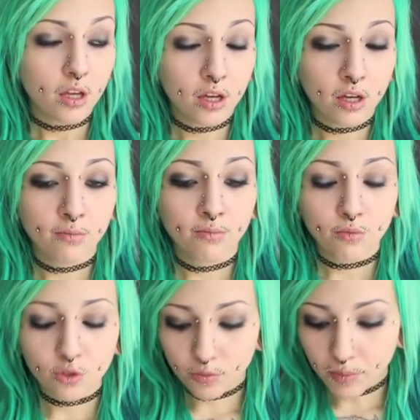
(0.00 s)

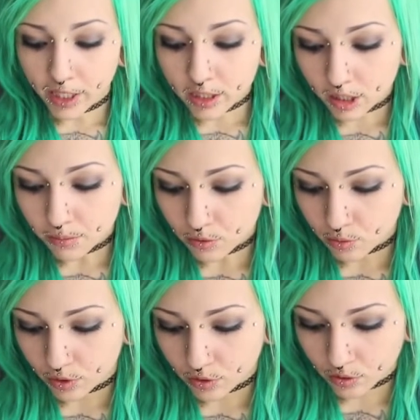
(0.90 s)
So my
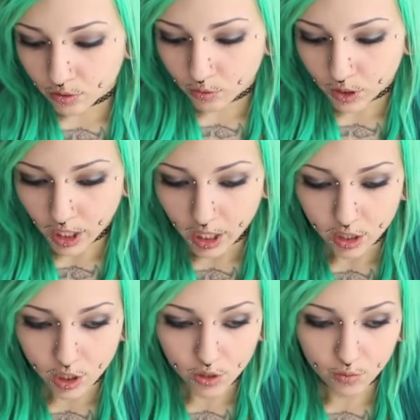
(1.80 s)
tips, what
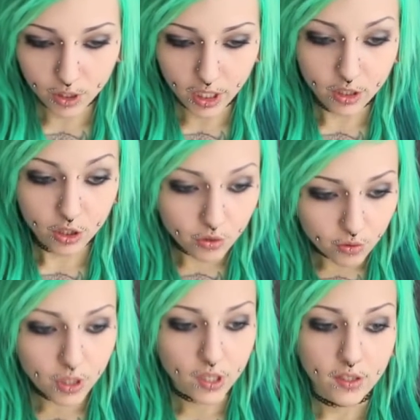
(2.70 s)
I
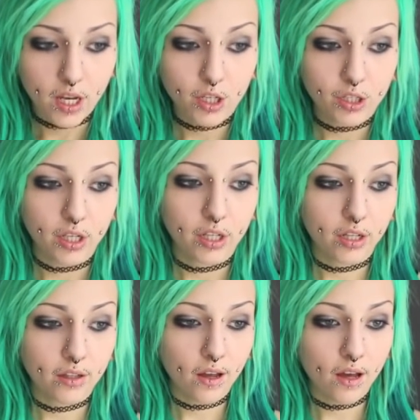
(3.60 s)
do is actually
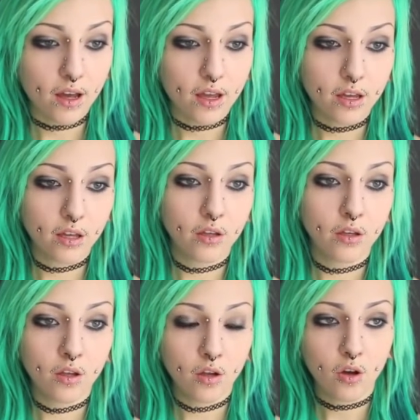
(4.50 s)
that I
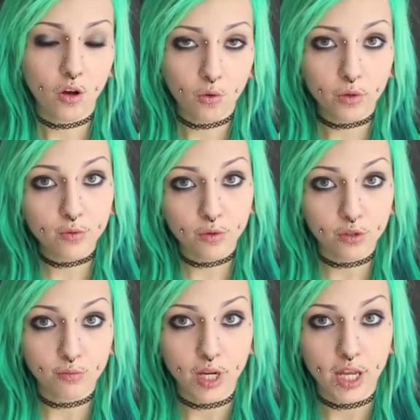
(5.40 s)
always
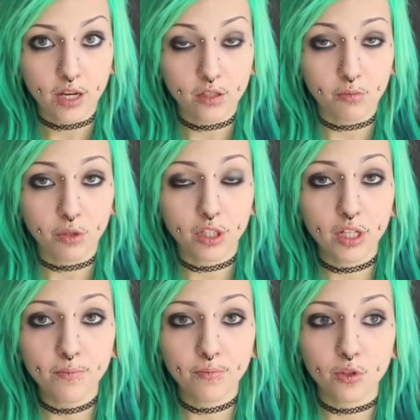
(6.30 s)
wash my hair
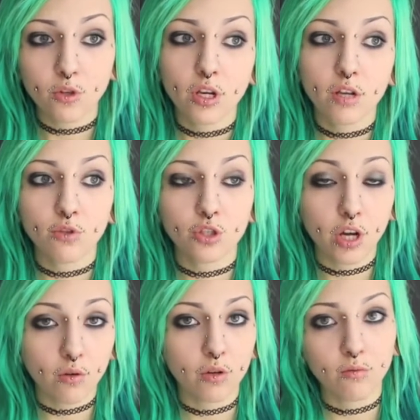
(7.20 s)
separately. So I never
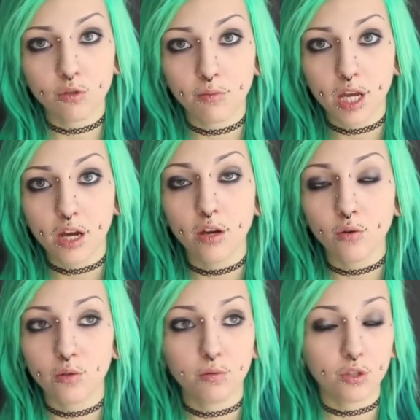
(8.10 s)
shower and wash my hair, I
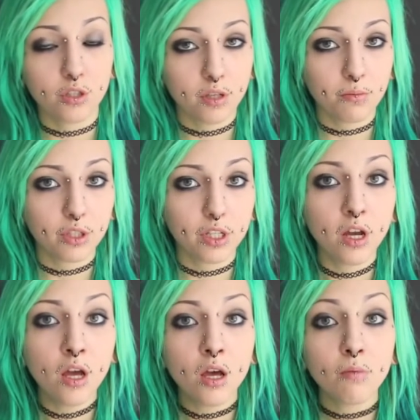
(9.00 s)
always wash it
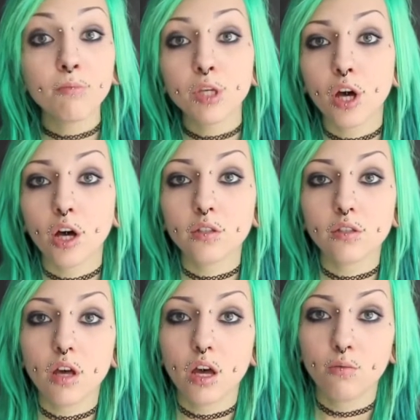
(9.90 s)
separately,
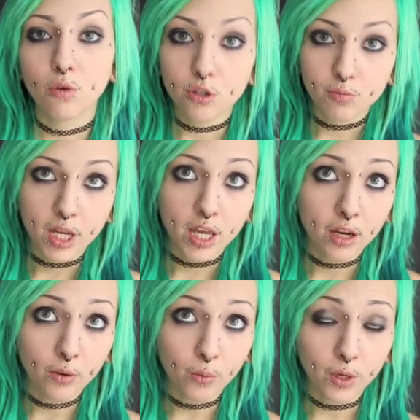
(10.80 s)
because I wash my
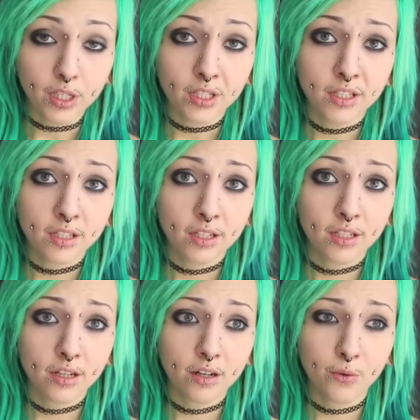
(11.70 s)
hair with
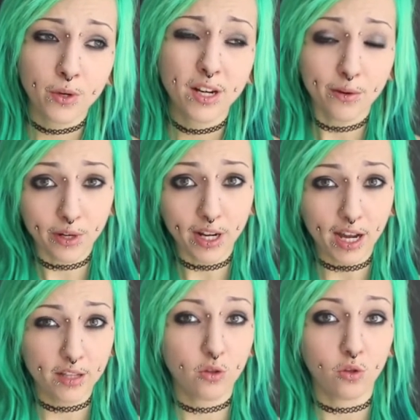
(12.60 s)
really
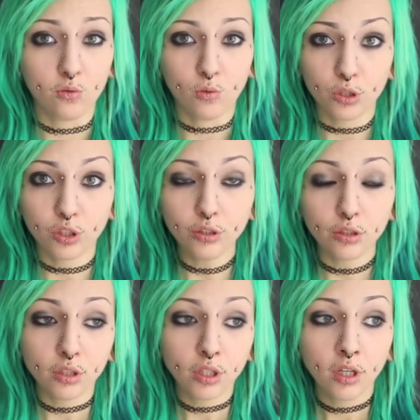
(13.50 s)
ice cold water.